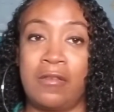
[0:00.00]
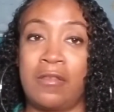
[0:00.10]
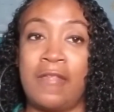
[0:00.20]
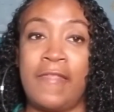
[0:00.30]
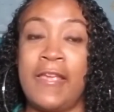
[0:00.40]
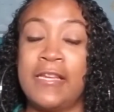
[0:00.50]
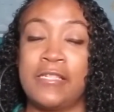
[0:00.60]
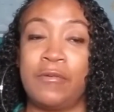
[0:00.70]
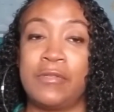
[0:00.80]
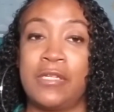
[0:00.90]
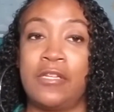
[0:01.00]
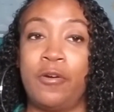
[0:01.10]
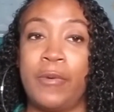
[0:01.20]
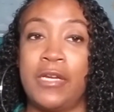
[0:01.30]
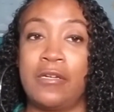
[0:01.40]
the thing is, it was a little
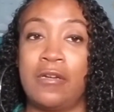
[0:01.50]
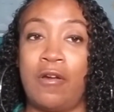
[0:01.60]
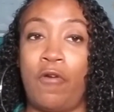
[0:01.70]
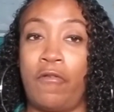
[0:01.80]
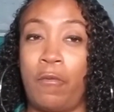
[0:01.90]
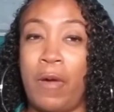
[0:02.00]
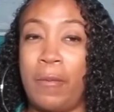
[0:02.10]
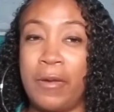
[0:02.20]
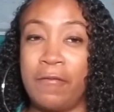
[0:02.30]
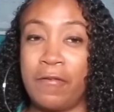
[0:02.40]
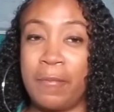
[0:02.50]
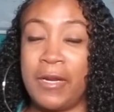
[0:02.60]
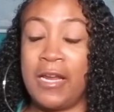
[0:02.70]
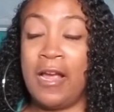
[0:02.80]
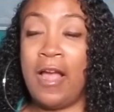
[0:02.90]
bit overwhelming for me.